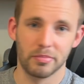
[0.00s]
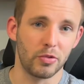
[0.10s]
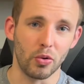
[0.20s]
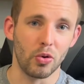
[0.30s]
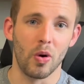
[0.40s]

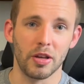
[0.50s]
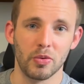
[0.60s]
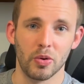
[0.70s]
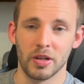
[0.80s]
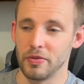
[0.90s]
don't know why
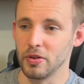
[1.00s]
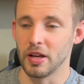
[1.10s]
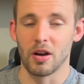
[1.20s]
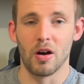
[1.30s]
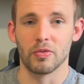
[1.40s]
you wouldn't if you
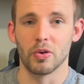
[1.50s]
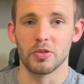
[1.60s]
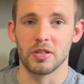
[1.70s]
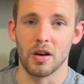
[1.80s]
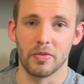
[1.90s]
like off-road
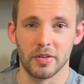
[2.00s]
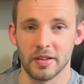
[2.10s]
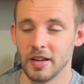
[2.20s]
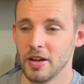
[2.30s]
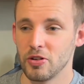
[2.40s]
stuff
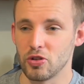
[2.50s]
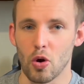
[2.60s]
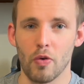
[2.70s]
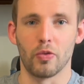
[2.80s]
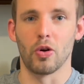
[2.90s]
and just
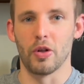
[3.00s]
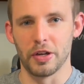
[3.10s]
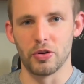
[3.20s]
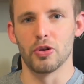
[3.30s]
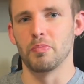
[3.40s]
overall a
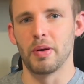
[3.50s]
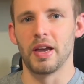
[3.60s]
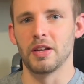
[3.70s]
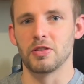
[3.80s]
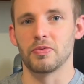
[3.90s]
good
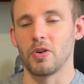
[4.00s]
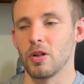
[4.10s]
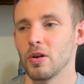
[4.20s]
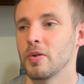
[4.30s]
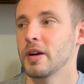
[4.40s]
page to
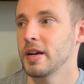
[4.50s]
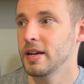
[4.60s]
follow.